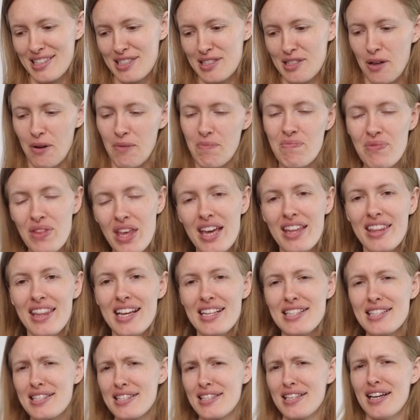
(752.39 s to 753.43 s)
So
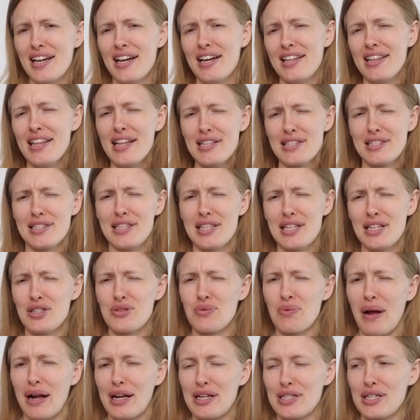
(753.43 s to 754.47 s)
that's the
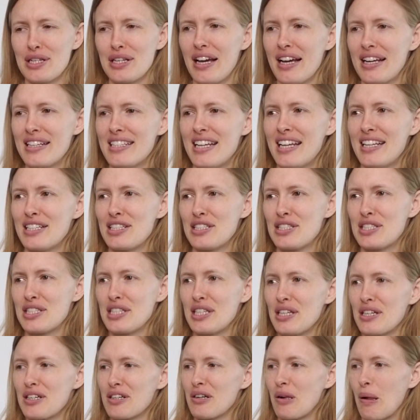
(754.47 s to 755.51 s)
direction I tend to
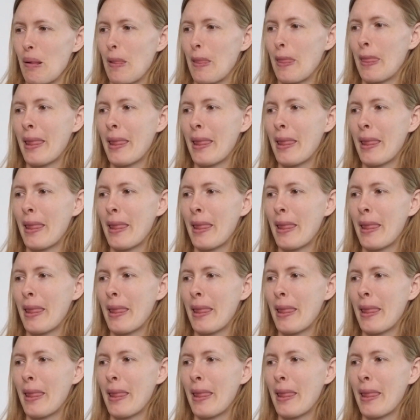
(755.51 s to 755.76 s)
steer.